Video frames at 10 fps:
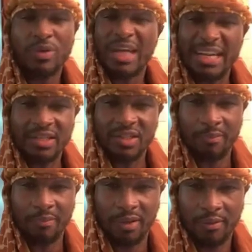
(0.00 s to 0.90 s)
You will not
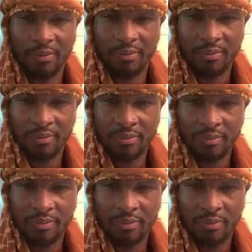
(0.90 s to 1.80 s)
accept me.
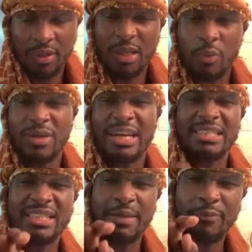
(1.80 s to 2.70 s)
You will
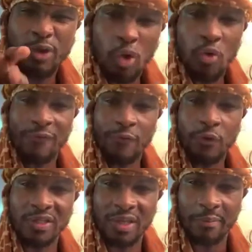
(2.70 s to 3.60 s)
not accept you if
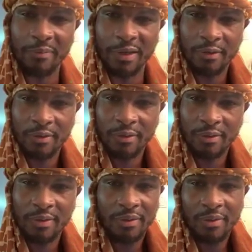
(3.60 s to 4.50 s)
you accept me.
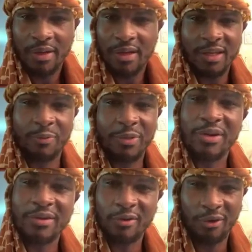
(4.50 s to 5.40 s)
It's
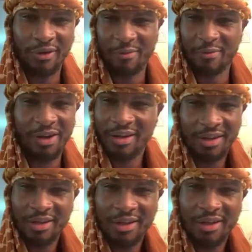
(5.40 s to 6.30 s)
been written already, bro.
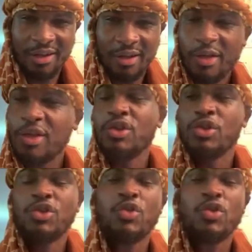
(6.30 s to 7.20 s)

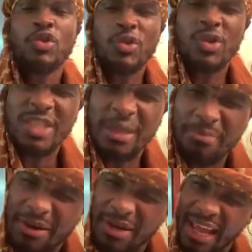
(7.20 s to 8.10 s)
You see
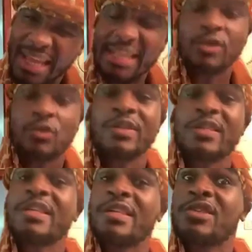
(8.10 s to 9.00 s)
the amount of hate. It's
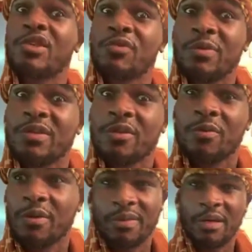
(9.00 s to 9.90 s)
one thing to disagree with
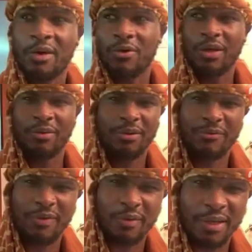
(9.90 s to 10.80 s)
someone and be like, oh yeah, we
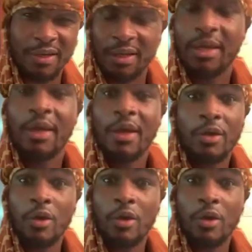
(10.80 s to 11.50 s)
don't fuck with that nigga.